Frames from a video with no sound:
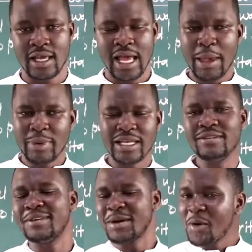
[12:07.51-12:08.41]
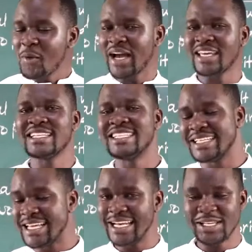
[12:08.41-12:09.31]
I believe we are getting
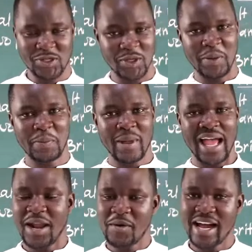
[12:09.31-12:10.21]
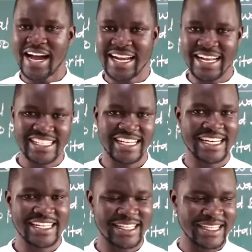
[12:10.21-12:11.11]
the lesson and we are
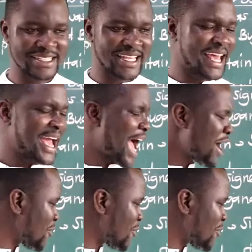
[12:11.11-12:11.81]
understanding this. I